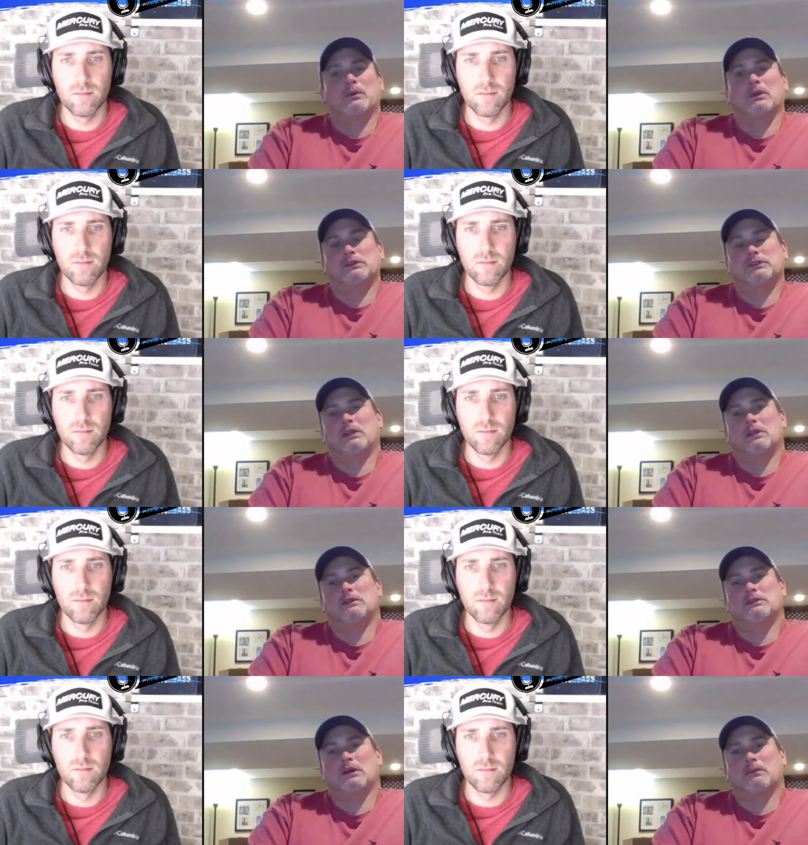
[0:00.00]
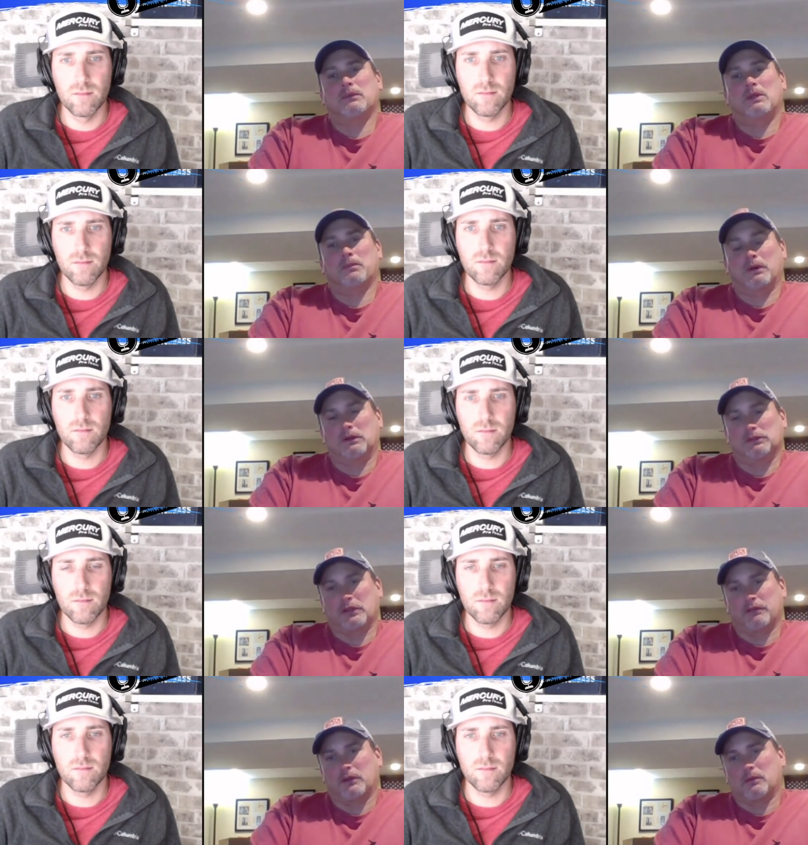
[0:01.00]
Speaker 1: would really say that uh, you know
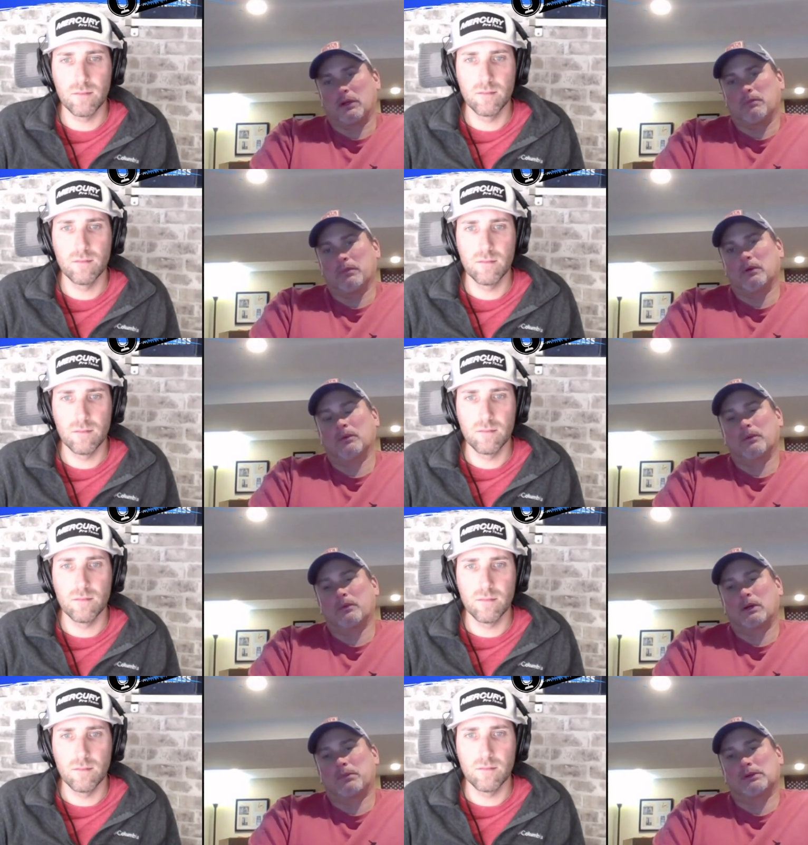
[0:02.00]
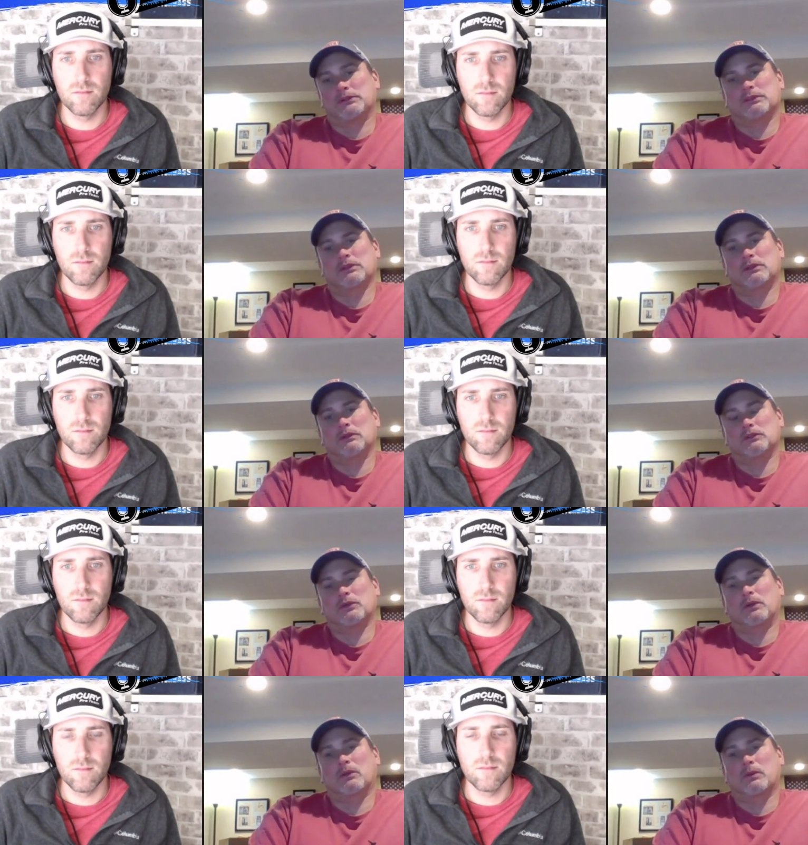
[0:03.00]
putting yourself in the right boat with the right person
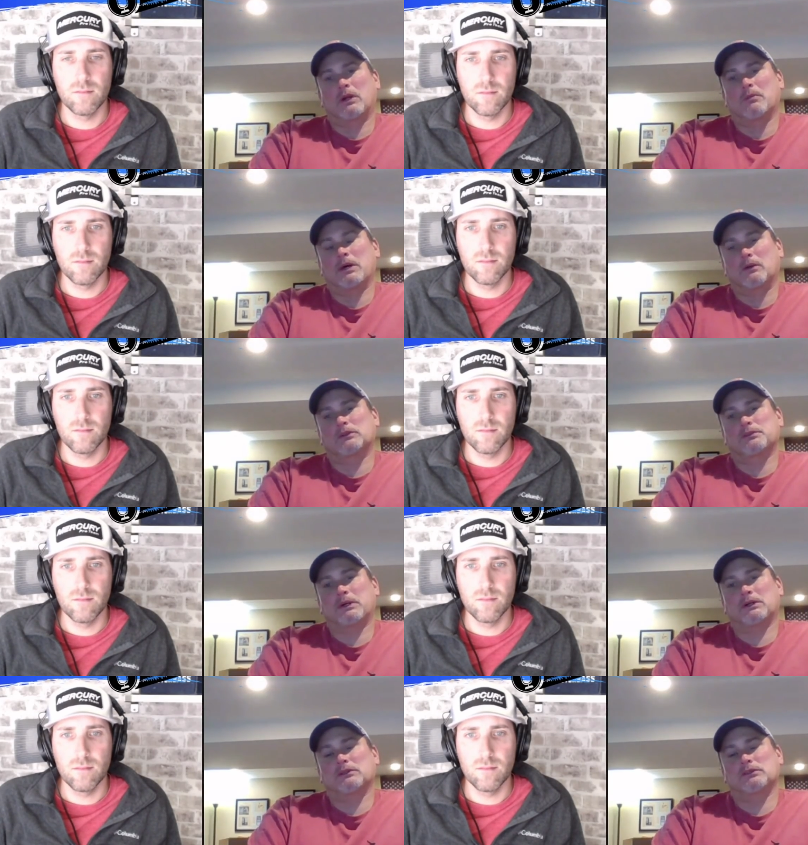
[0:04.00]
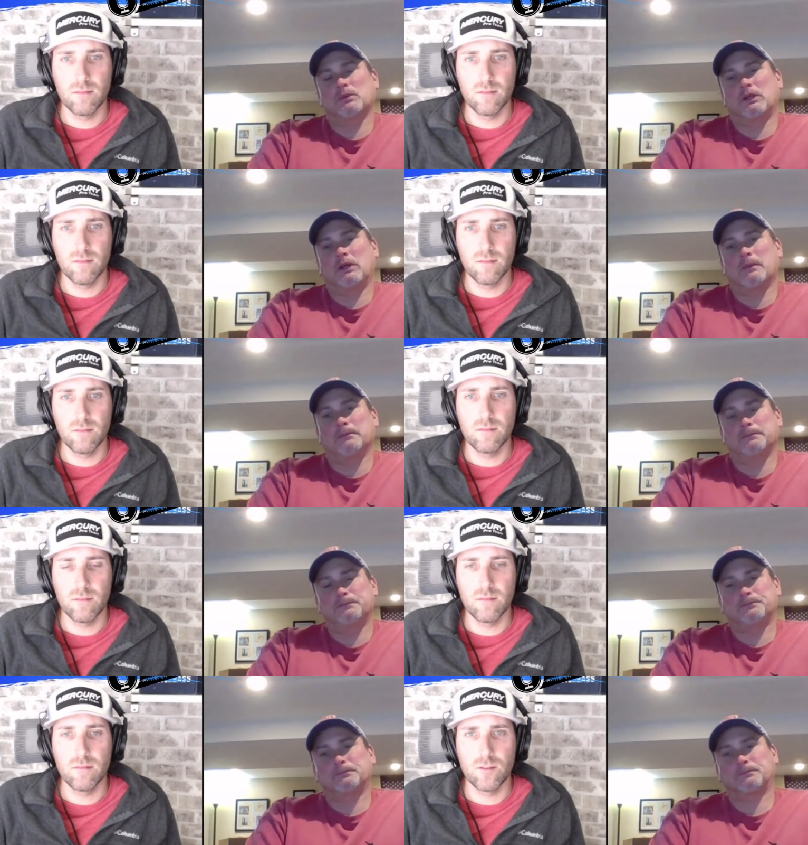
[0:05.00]
and showing the right amount of respect is the way to go.
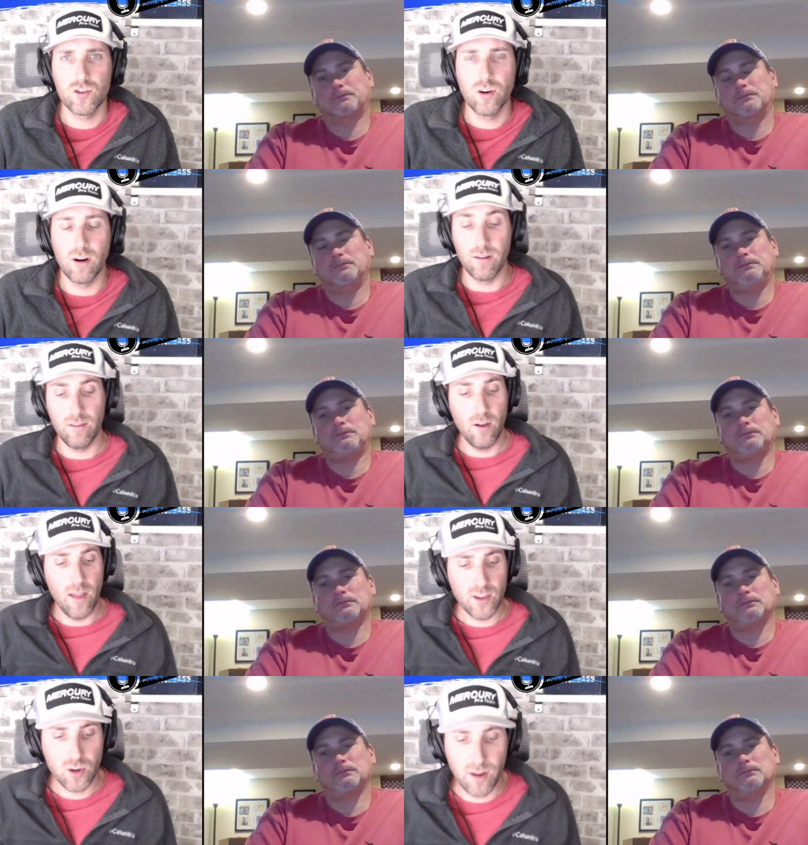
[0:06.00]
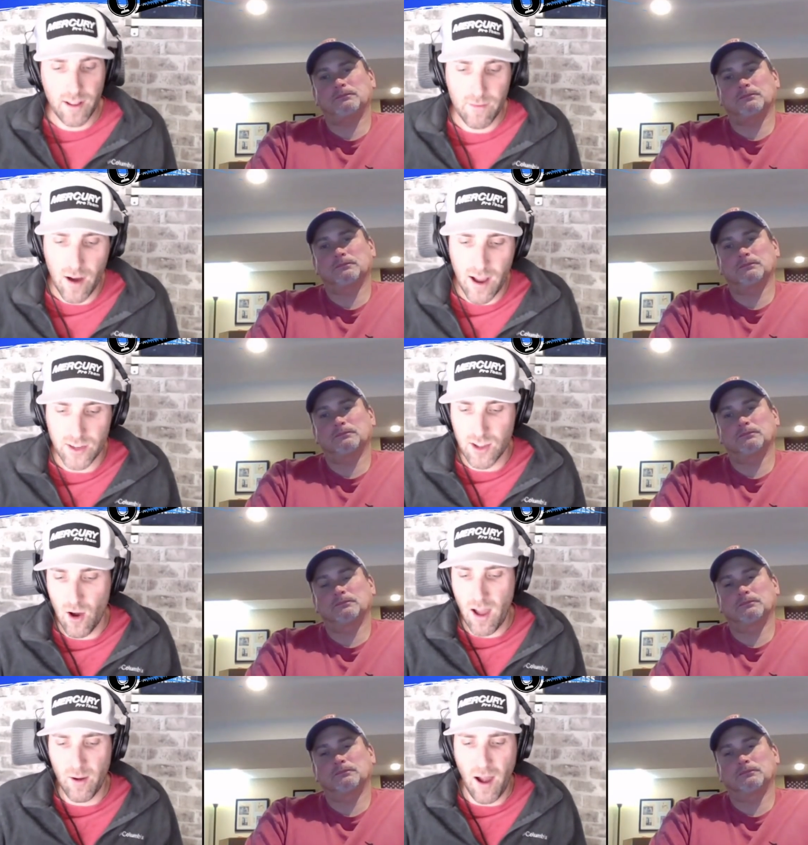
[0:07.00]
Speaker 2: Sure. No, that's great advice.
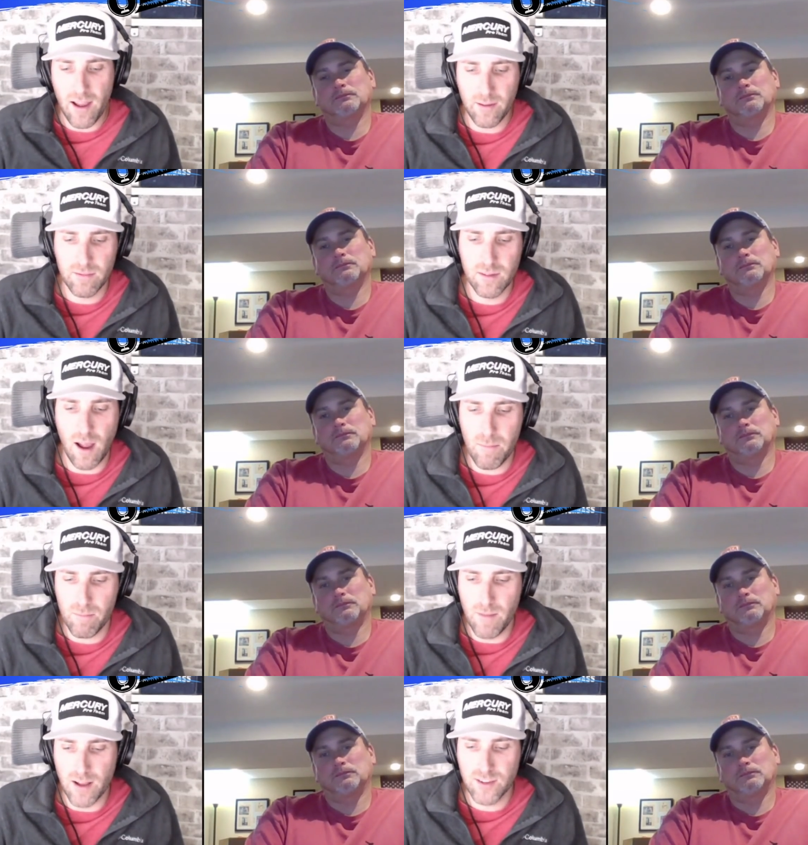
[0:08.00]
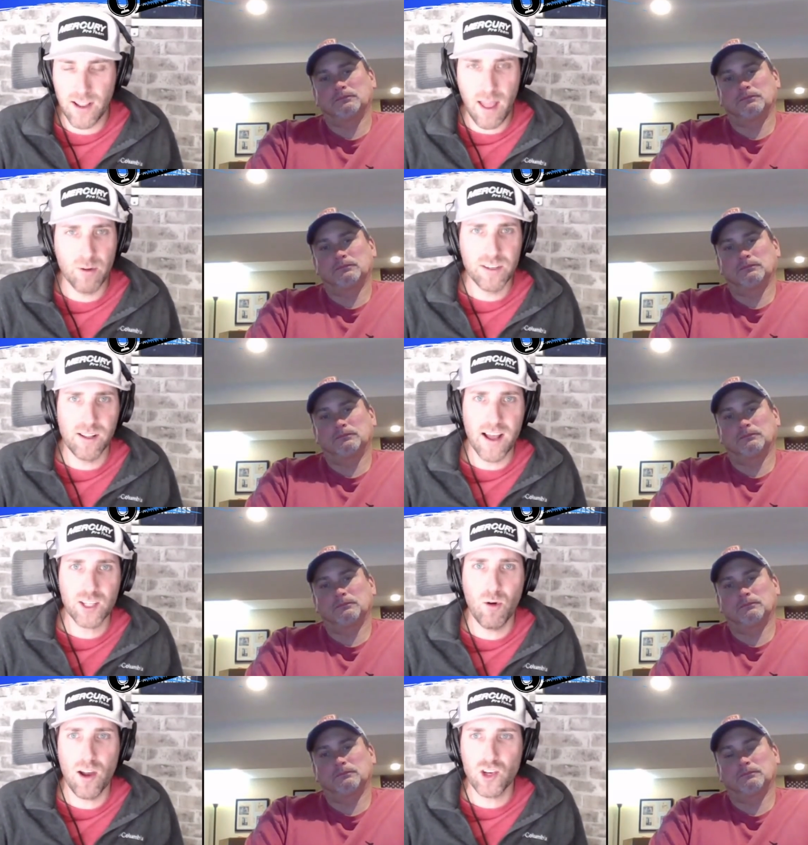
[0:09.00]
Now, I, I, I, I, said that was the
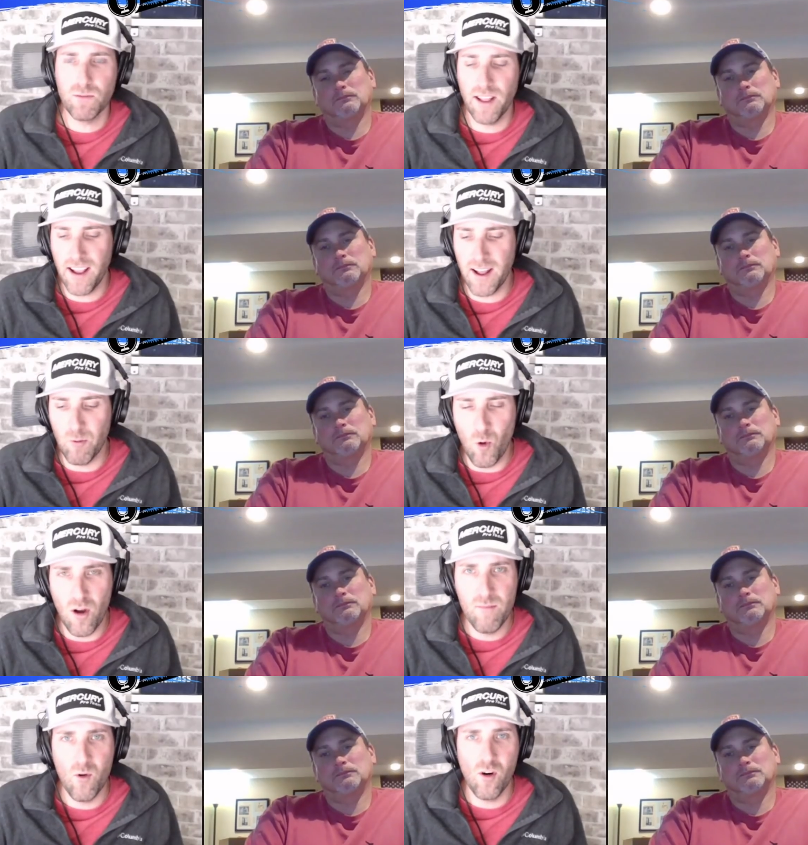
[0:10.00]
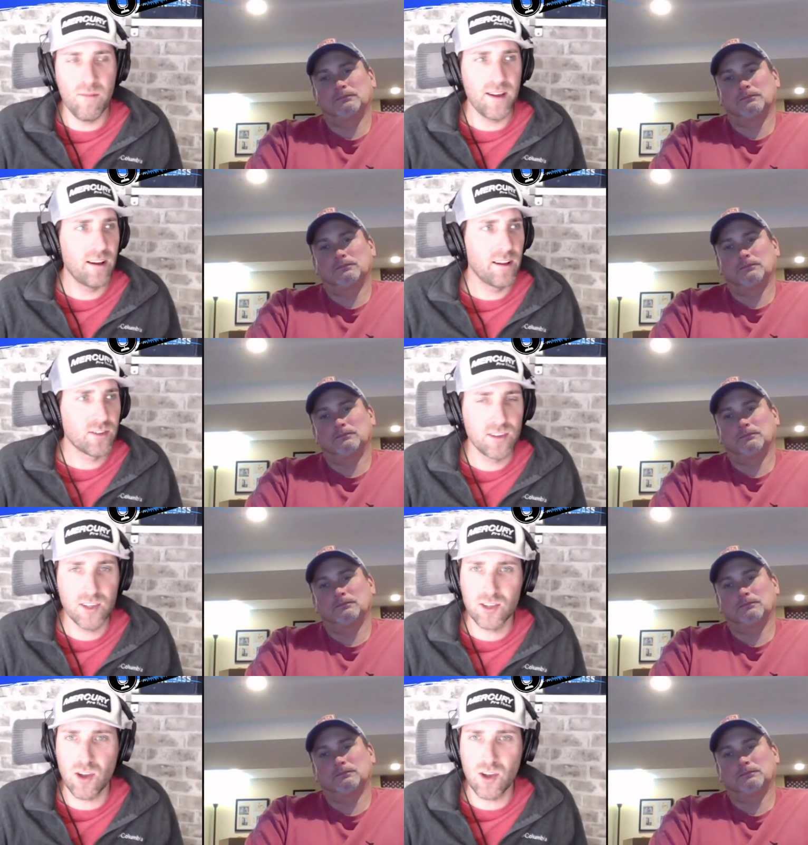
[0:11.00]
last question, but I got one more because this is